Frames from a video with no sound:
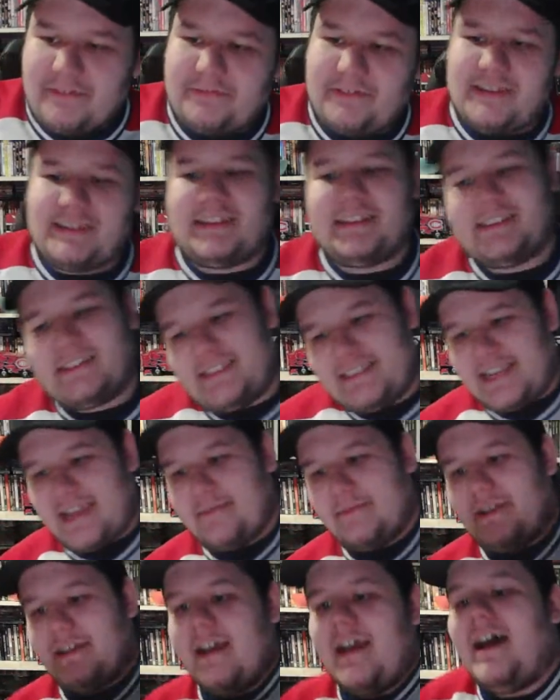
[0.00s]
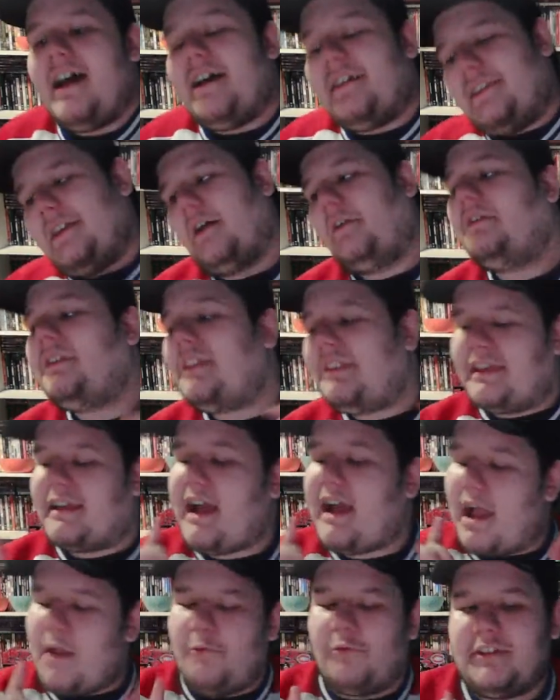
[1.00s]
and then Sammy. The only thing
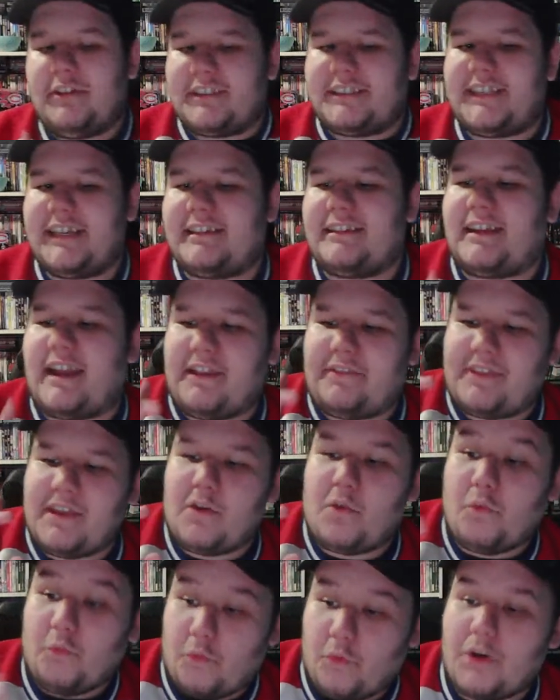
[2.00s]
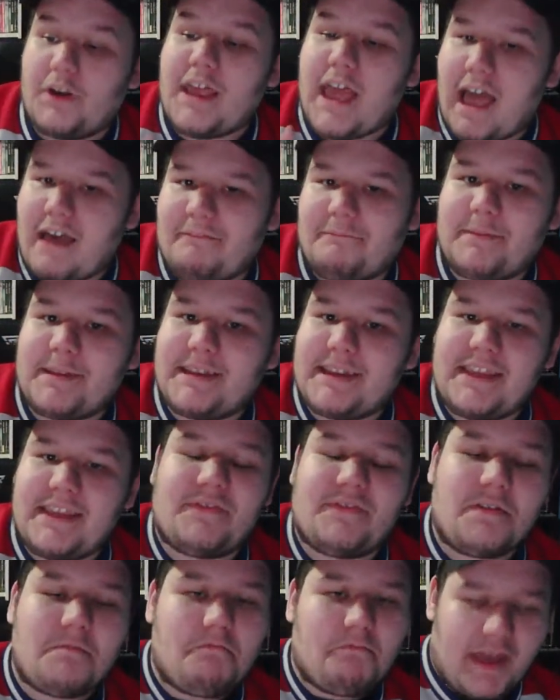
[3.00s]
I will say that I think would have been
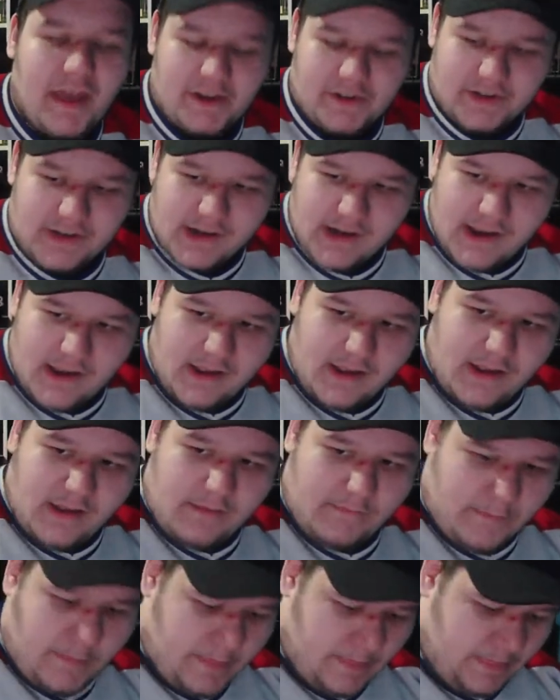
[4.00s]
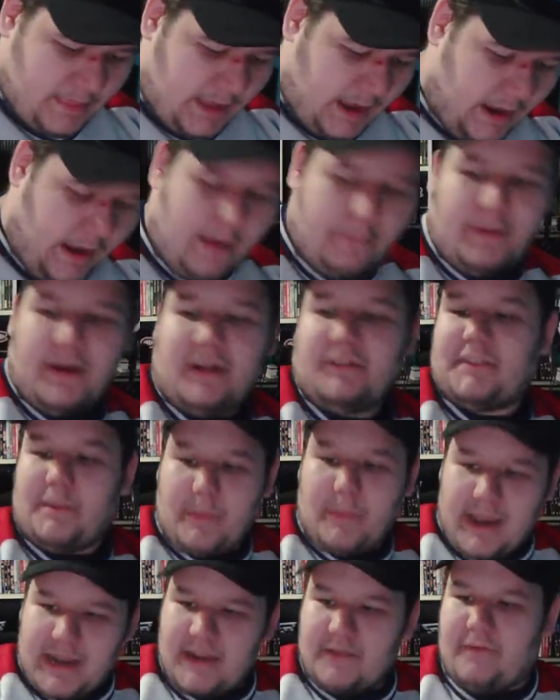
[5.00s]
even better about the
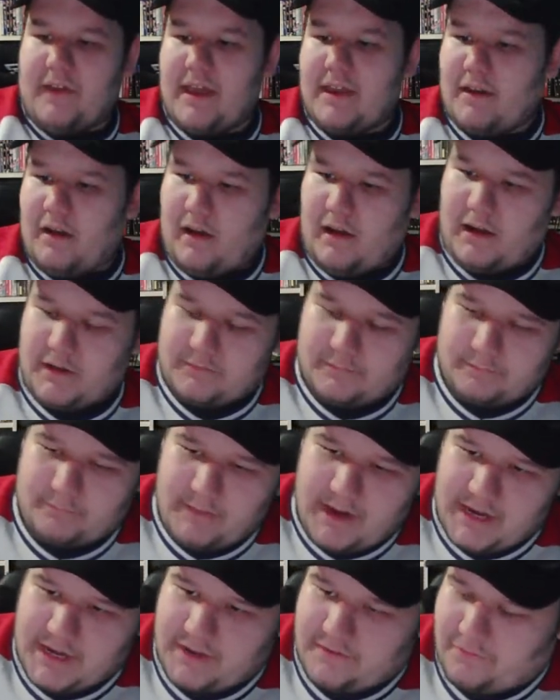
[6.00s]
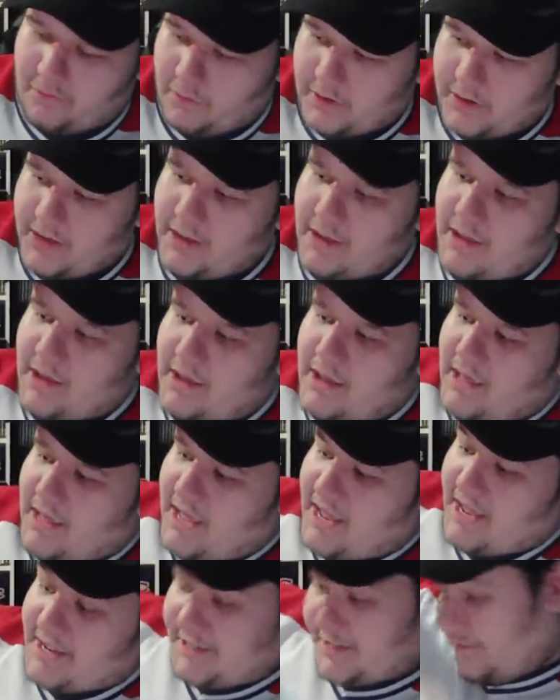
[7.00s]
main event on Mania 40
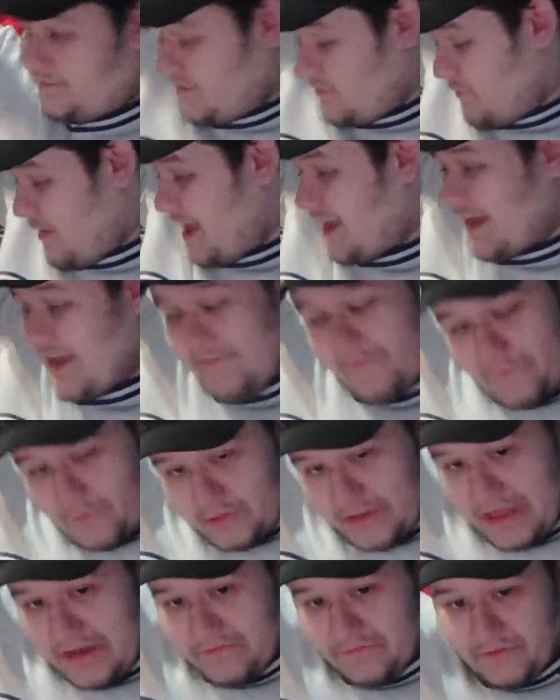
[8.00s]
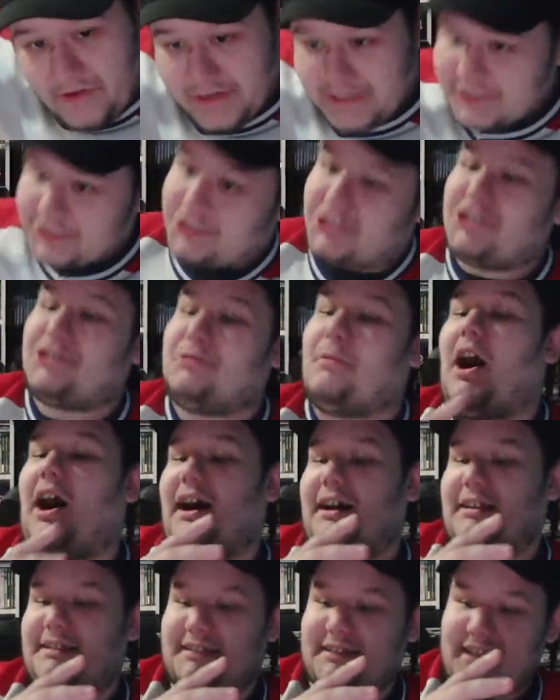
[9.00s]
is if you had a full-out fucking
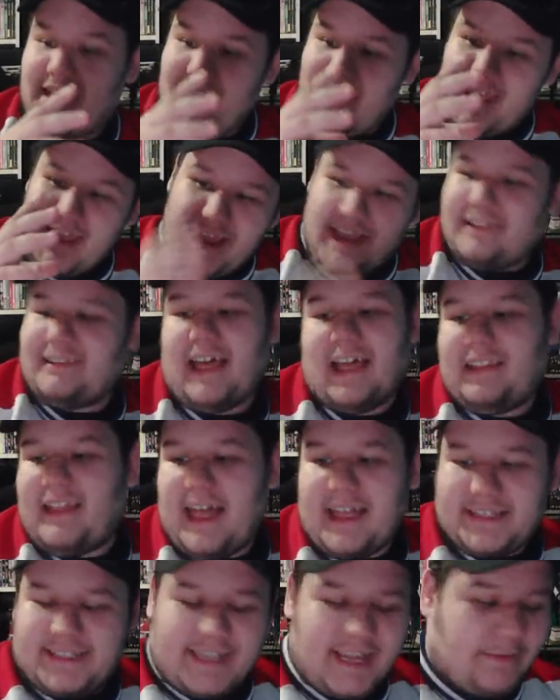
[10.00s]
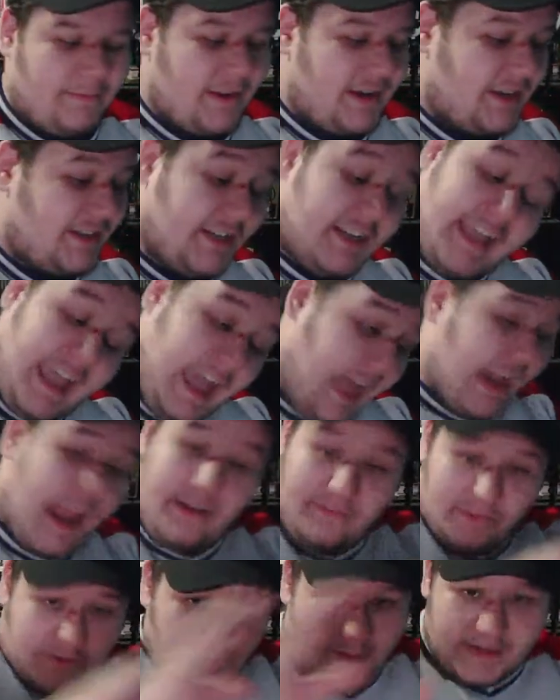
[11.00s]
schmoz in that last 10 minutes. You get
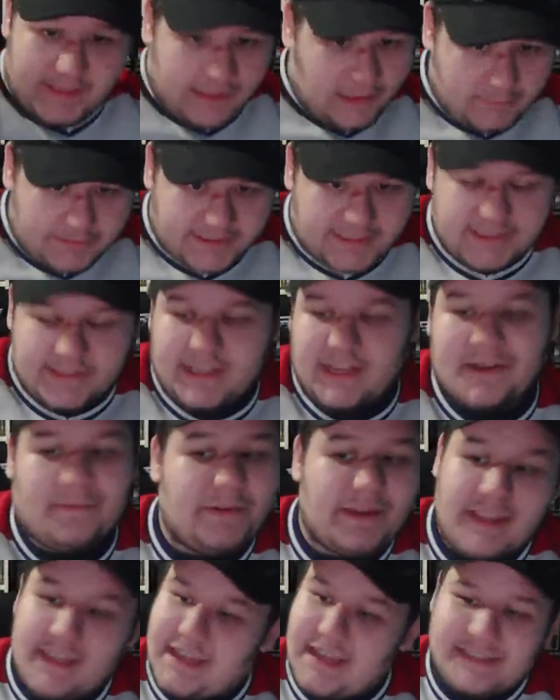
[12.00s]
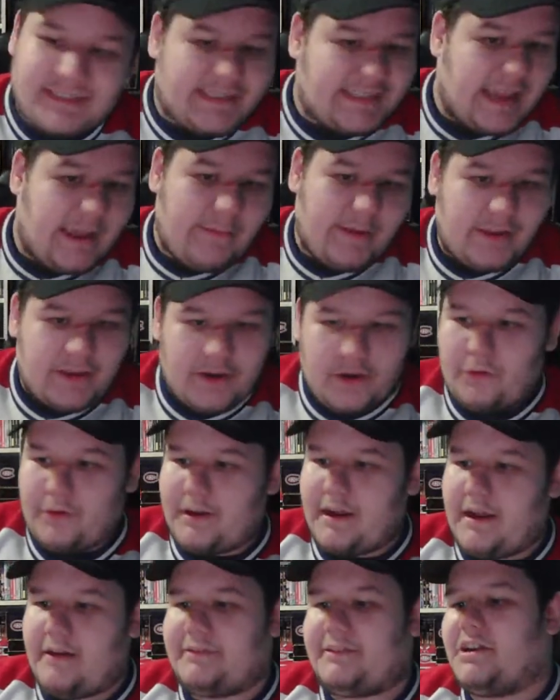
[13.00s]
everybody that was in there, but you get Sammy and
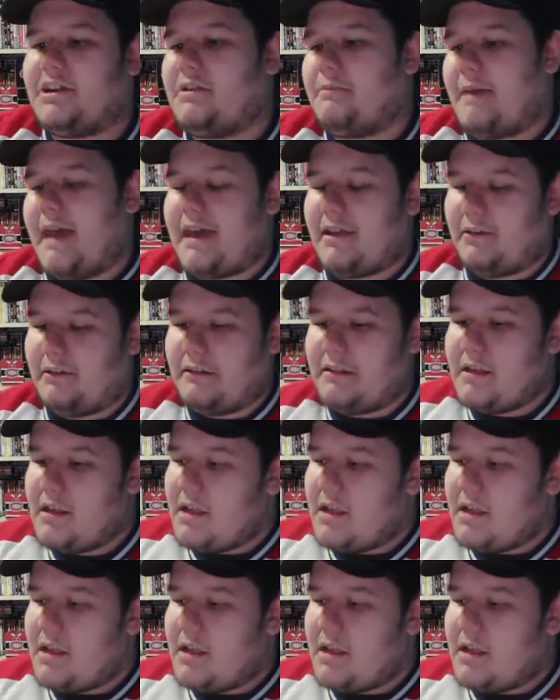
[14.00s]
Owen out there to battle